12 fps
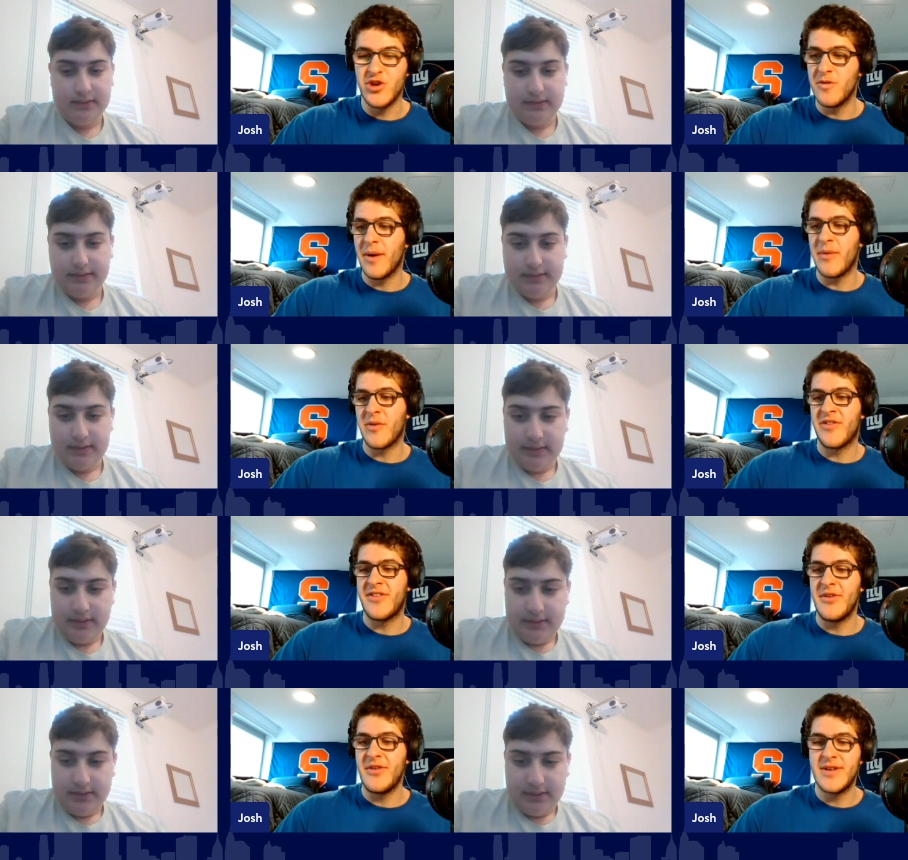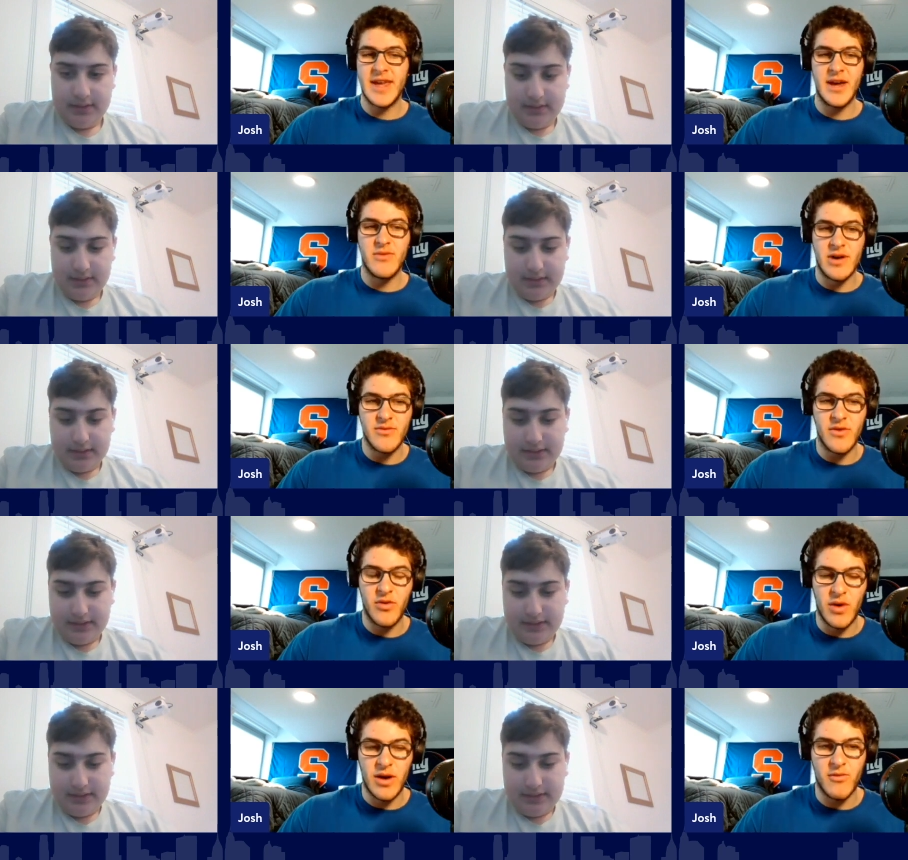Speaker 1: but we're still in day one
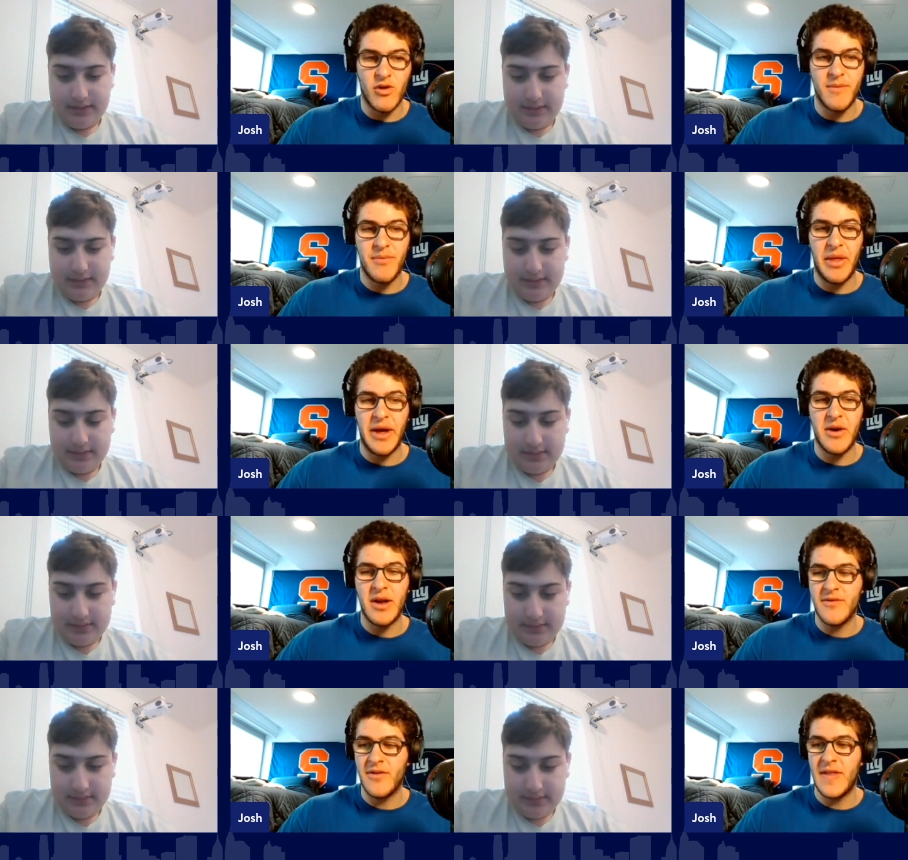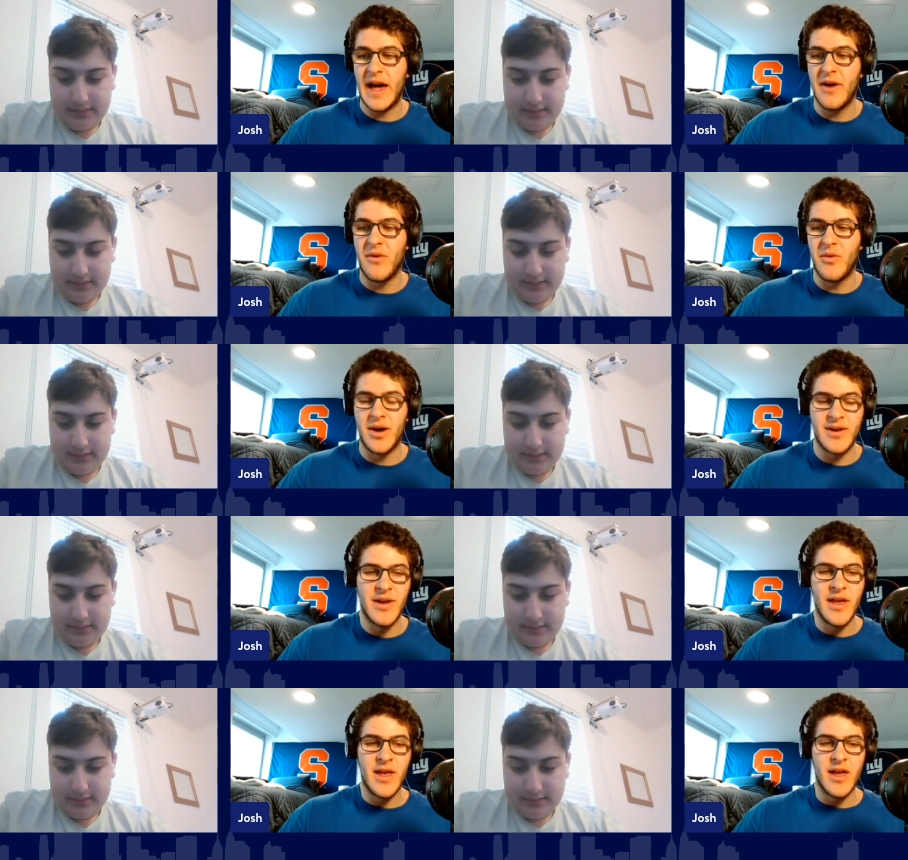with one more player. And for that one,
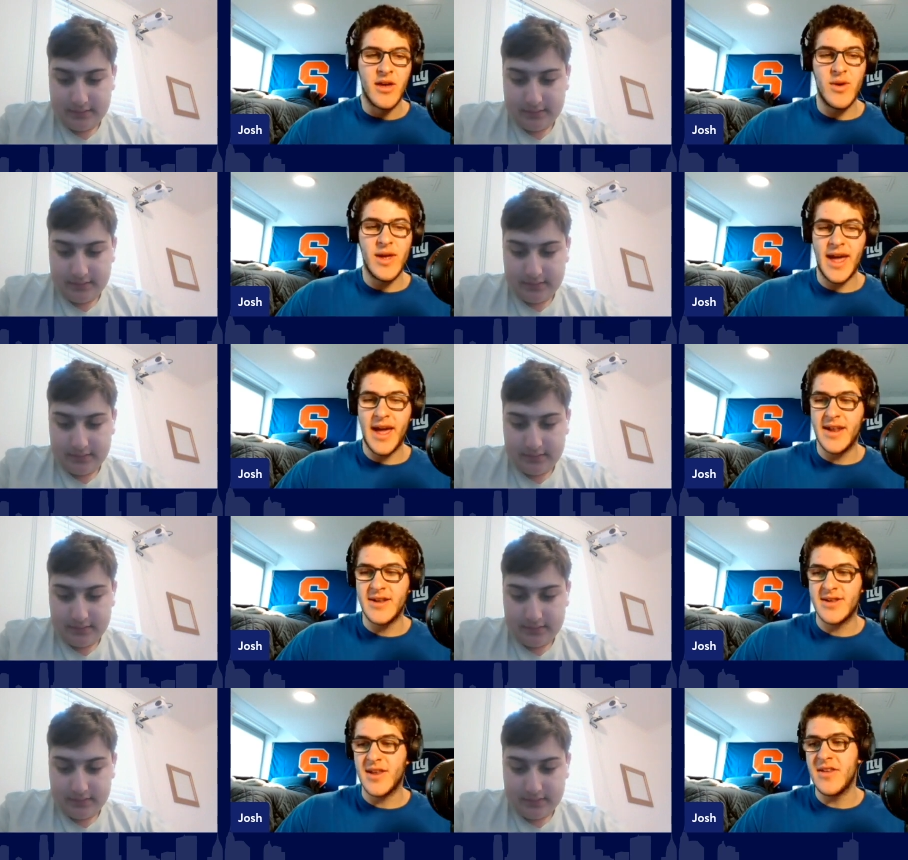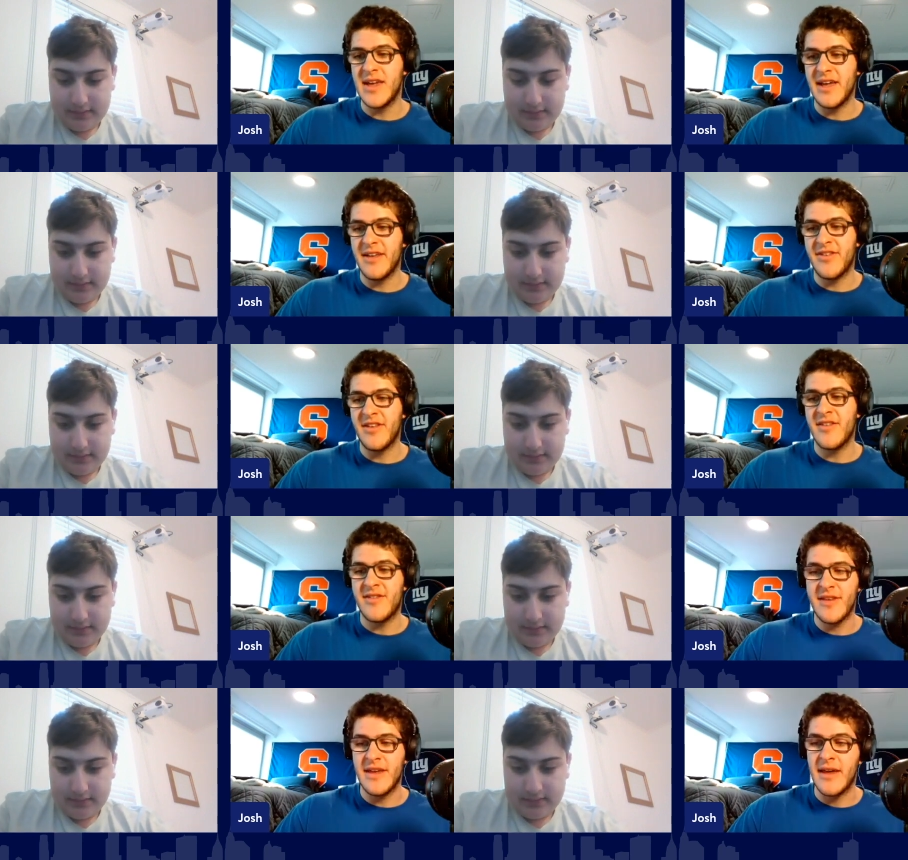we head to the
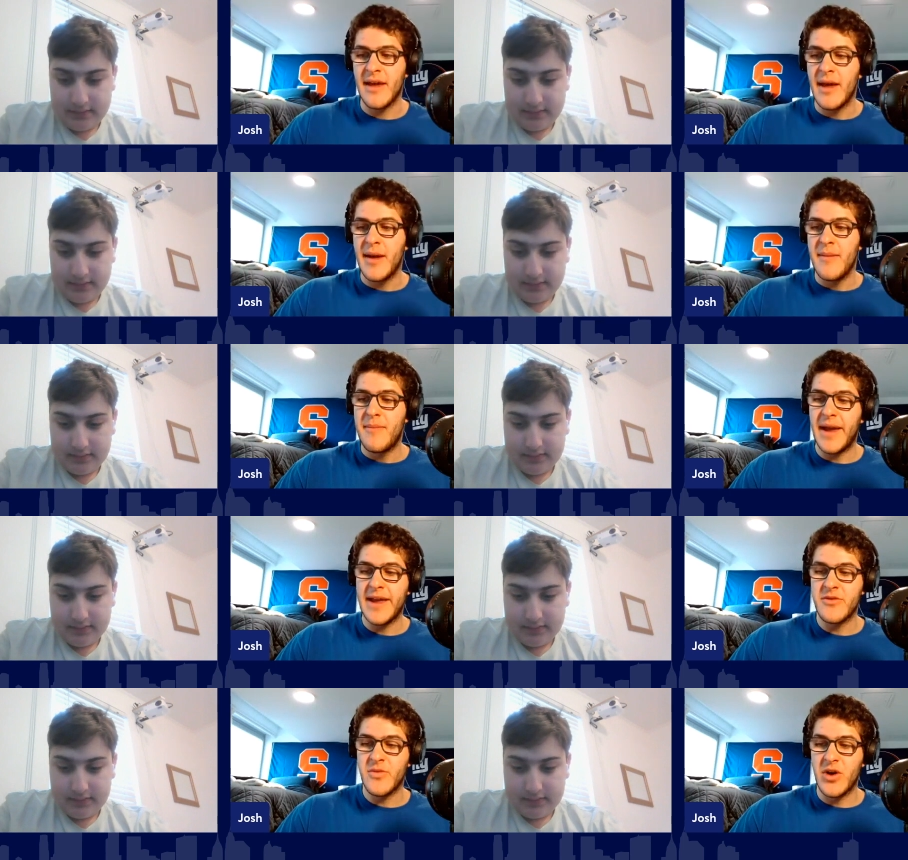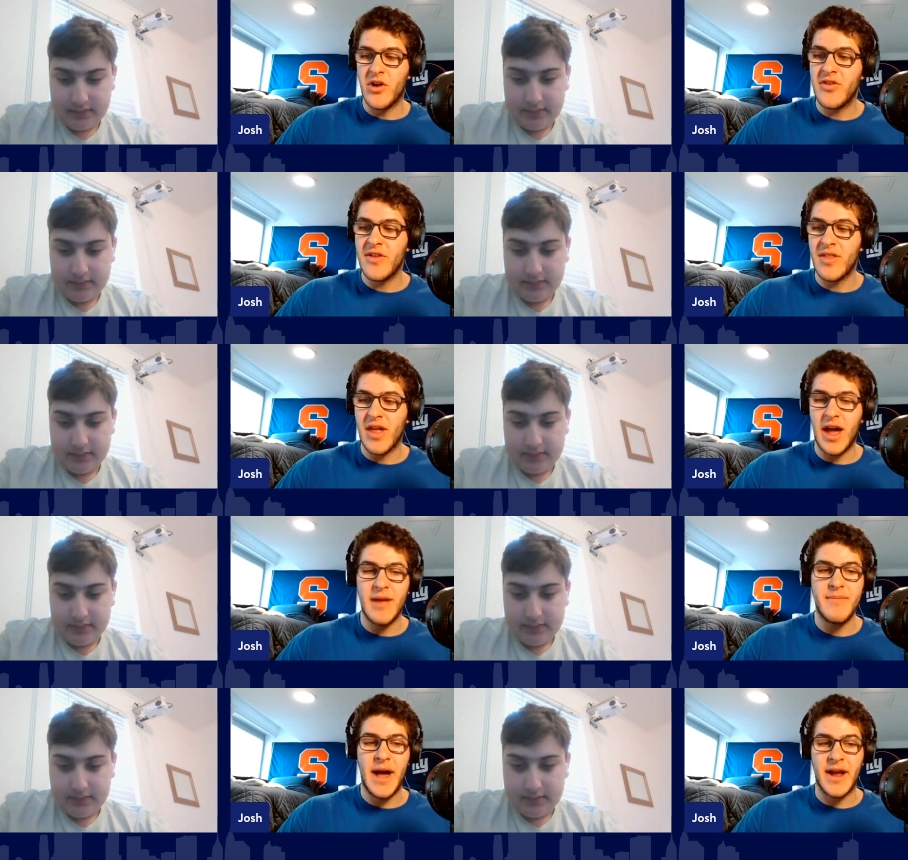ACC. Payton Wilson,
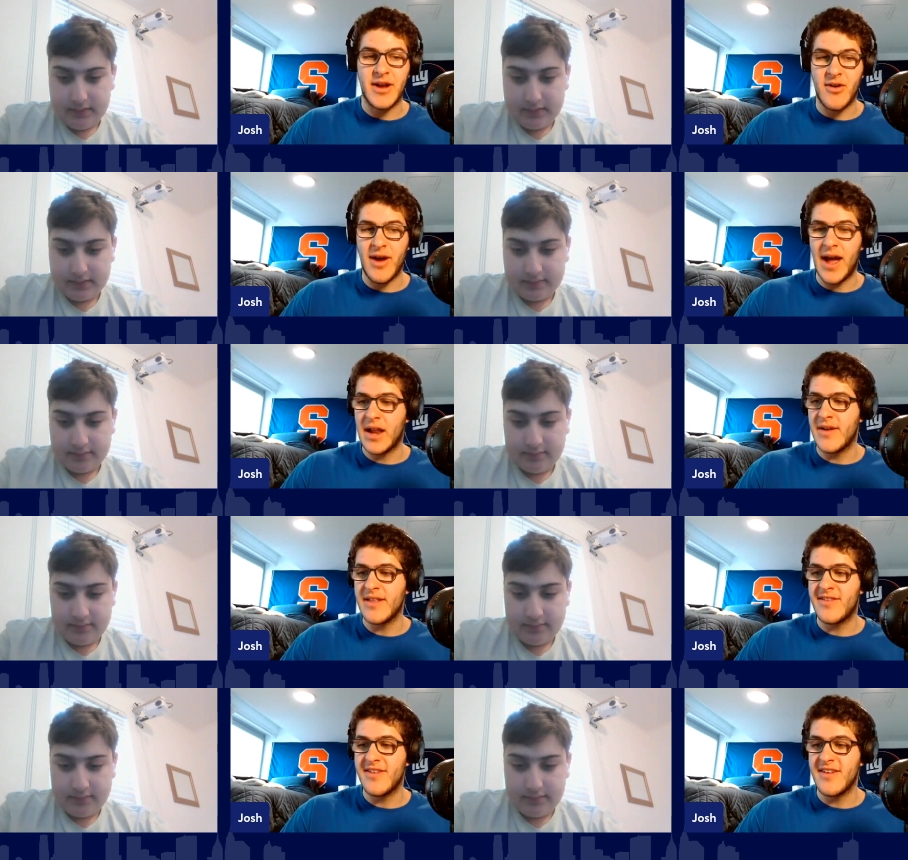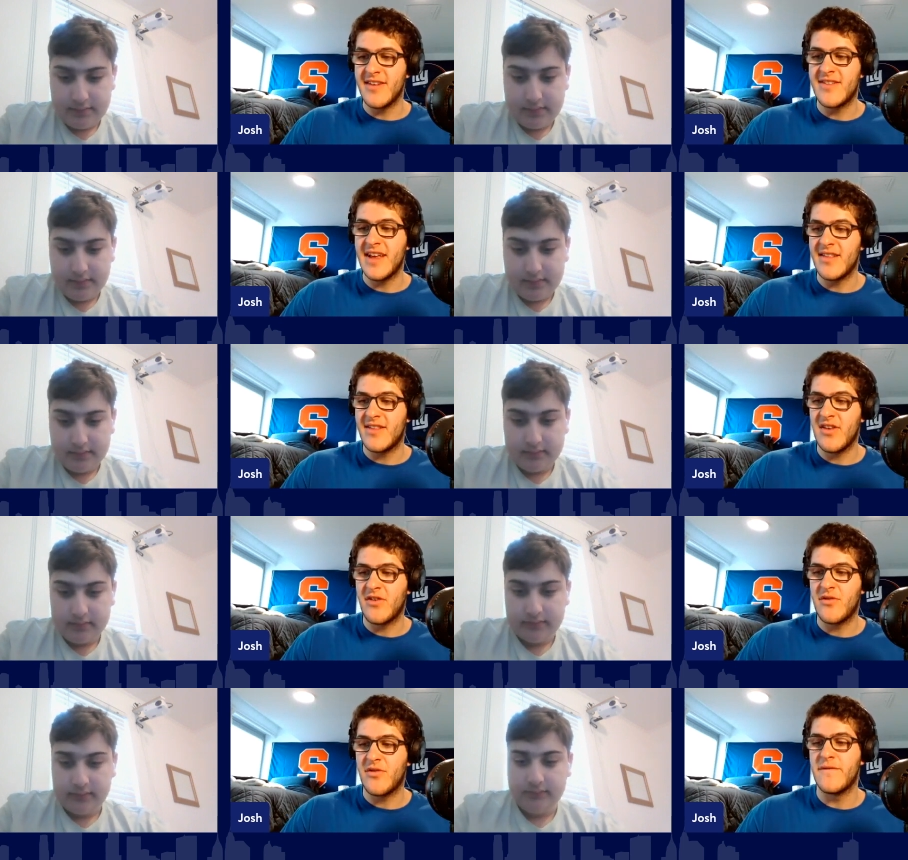linebacker out of NC State,
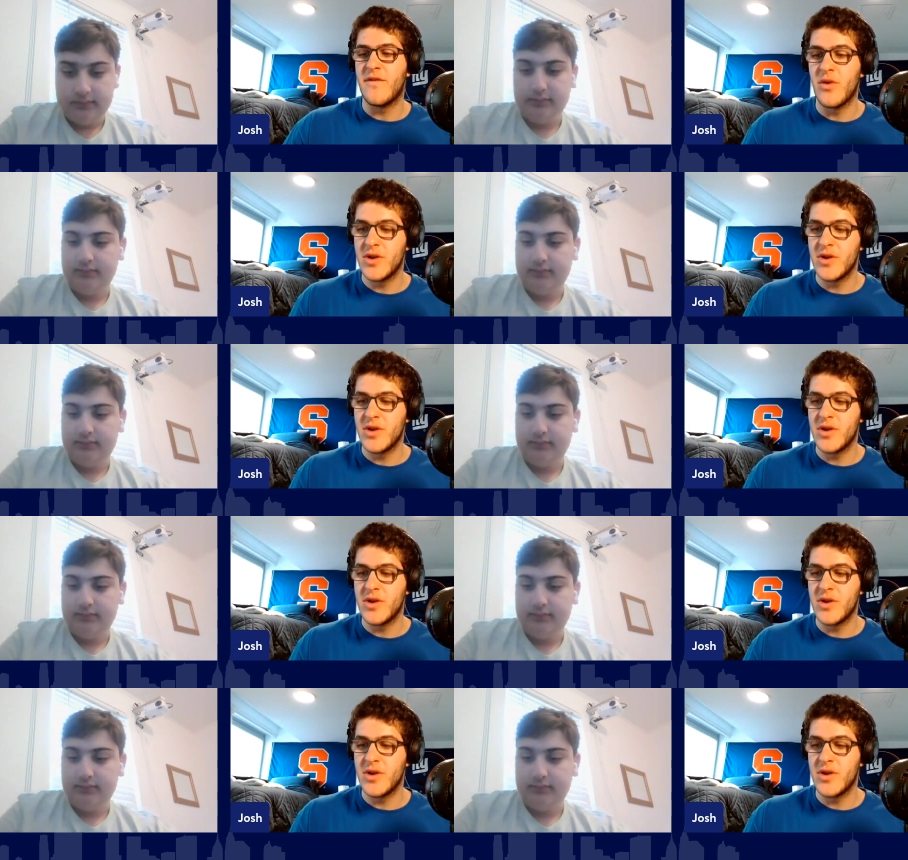six foot four,